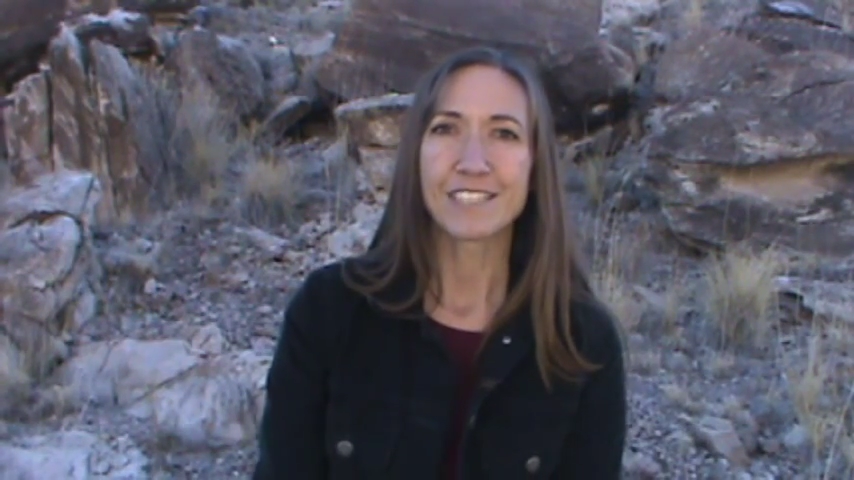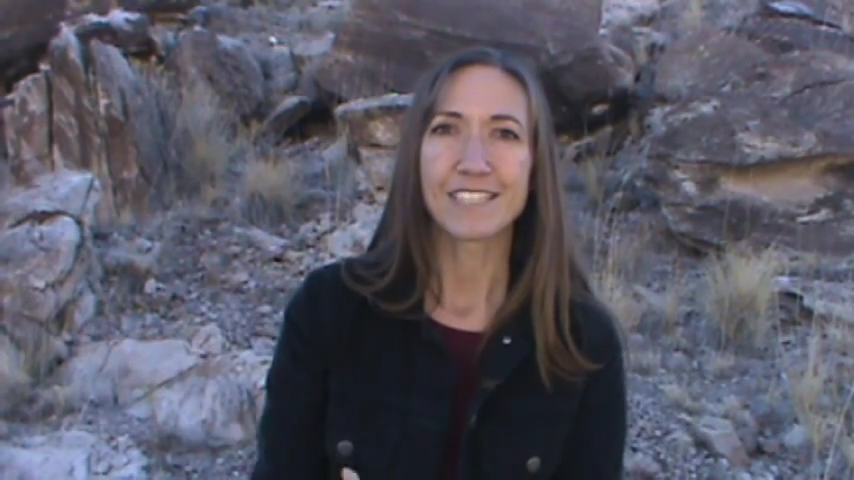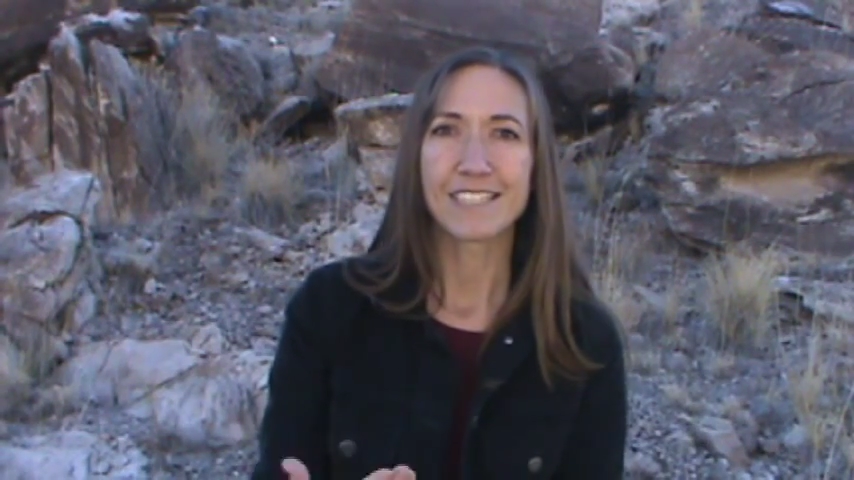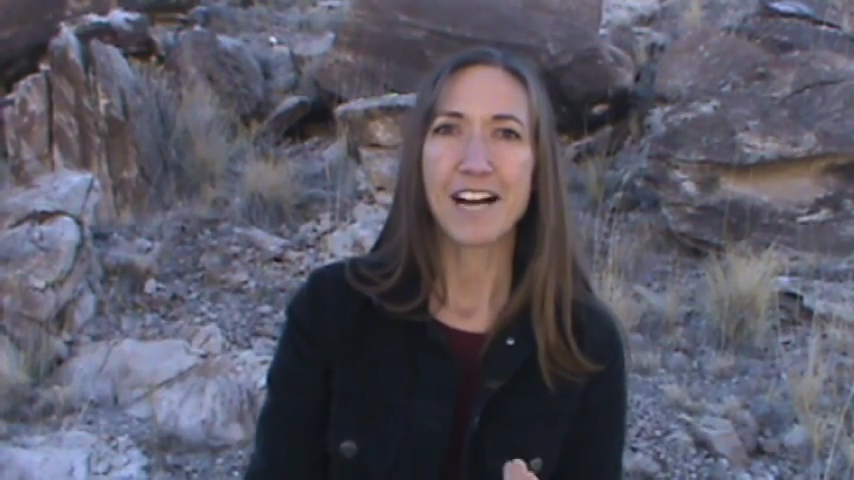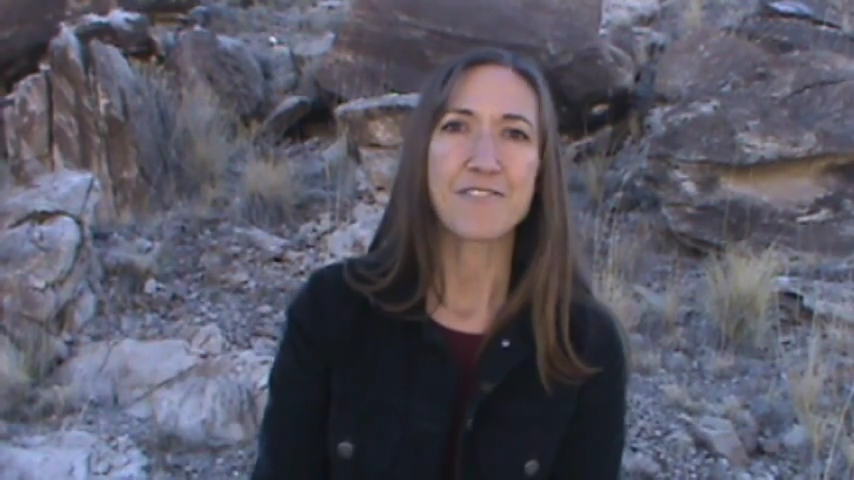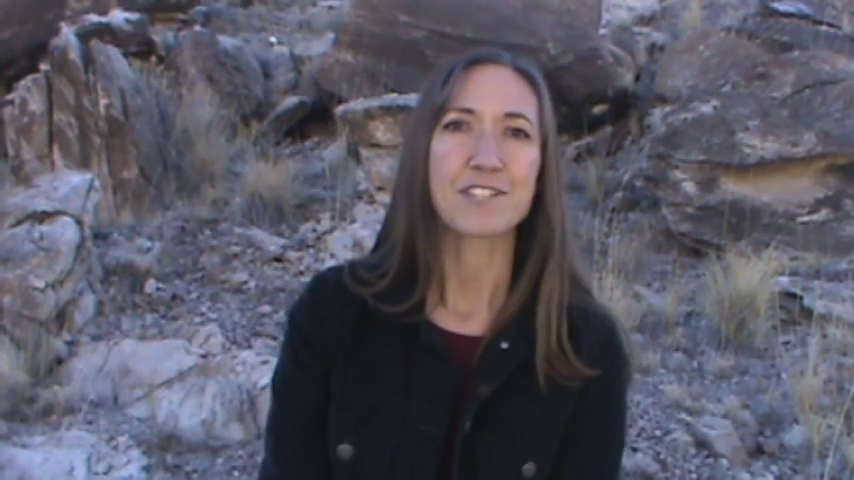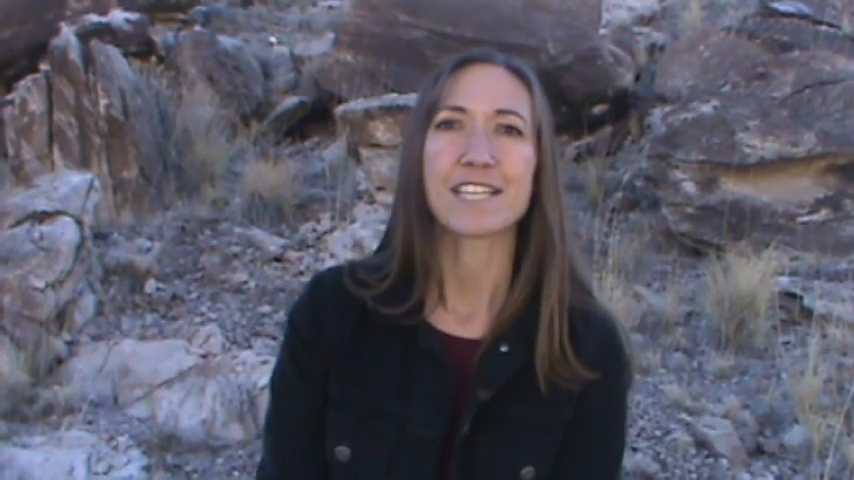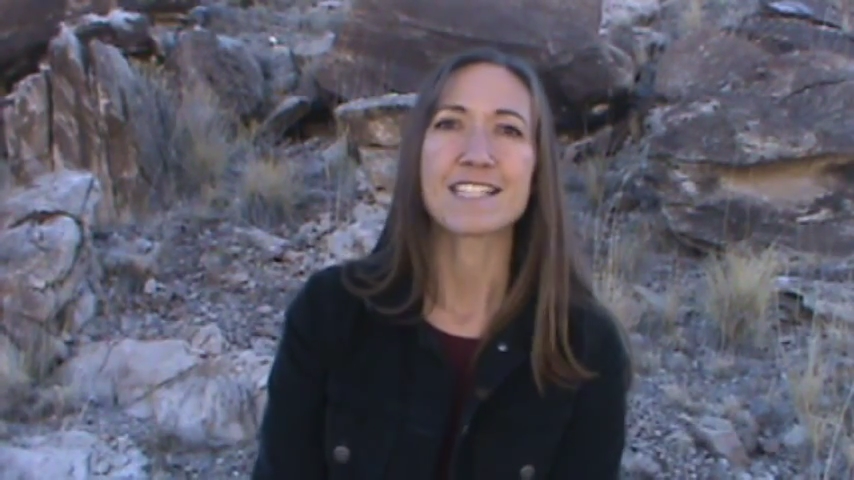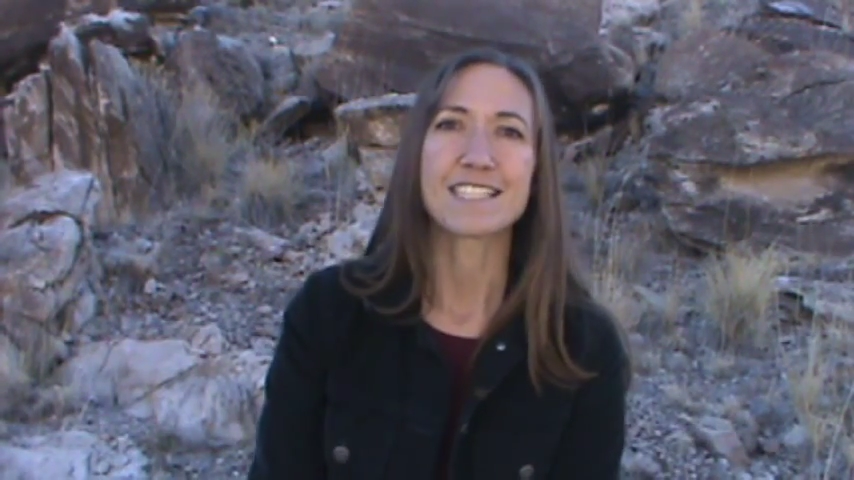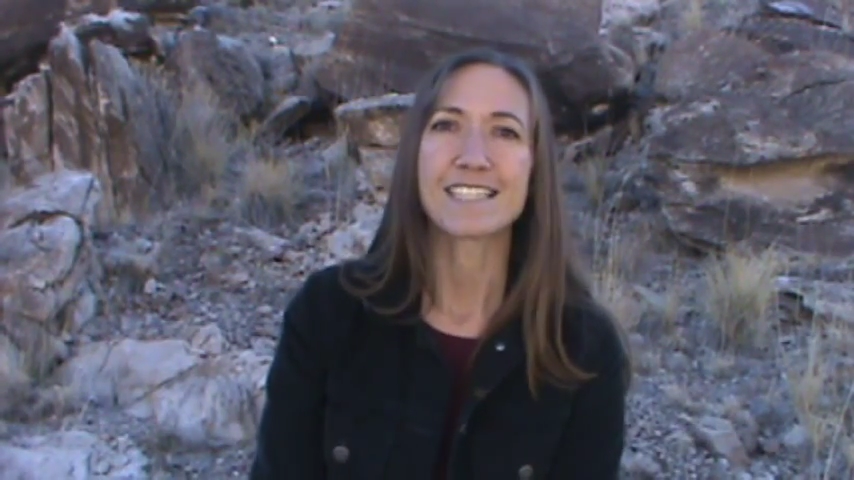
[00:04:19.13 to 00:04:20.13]
good
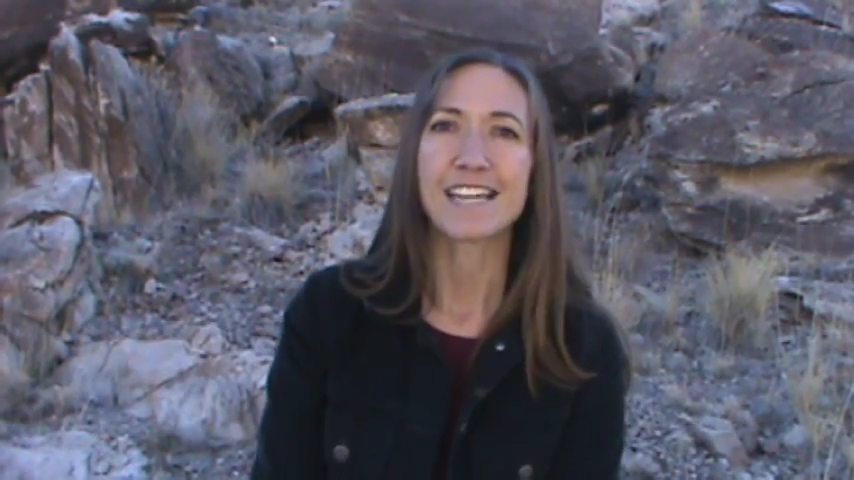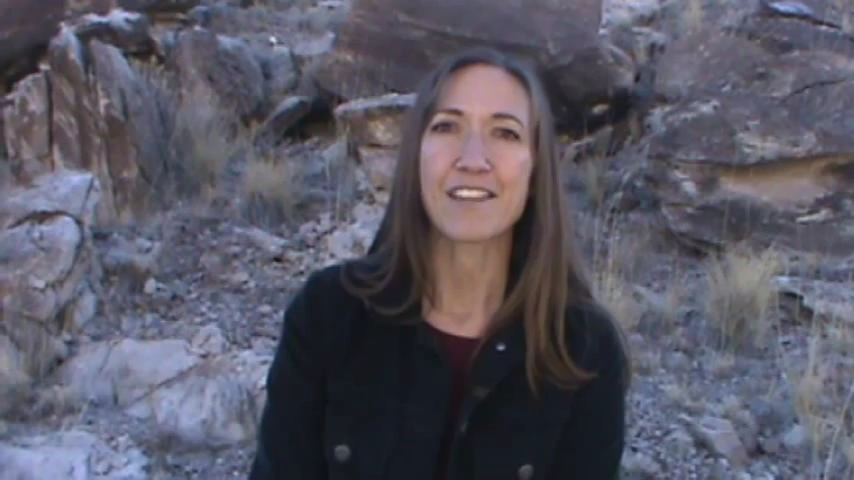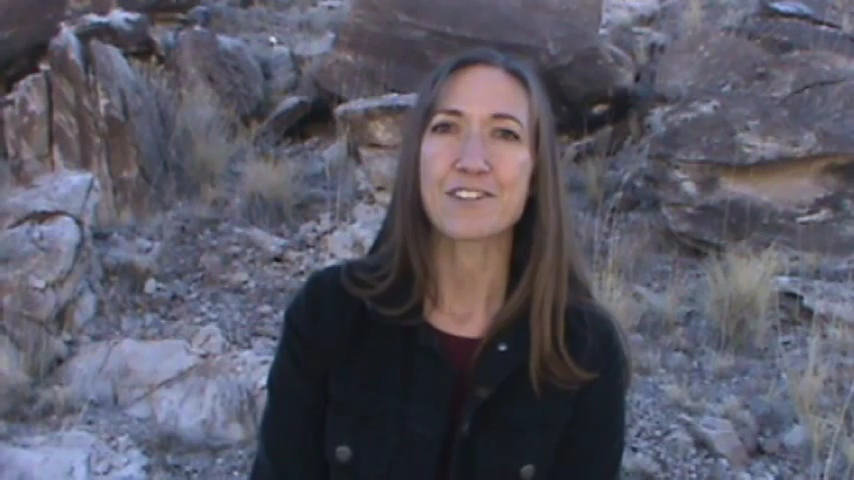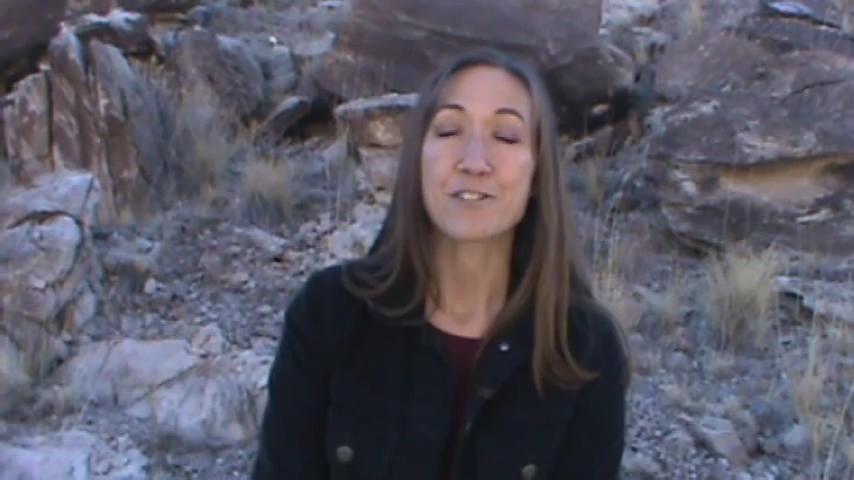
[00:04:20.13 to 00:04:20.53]
conversation together.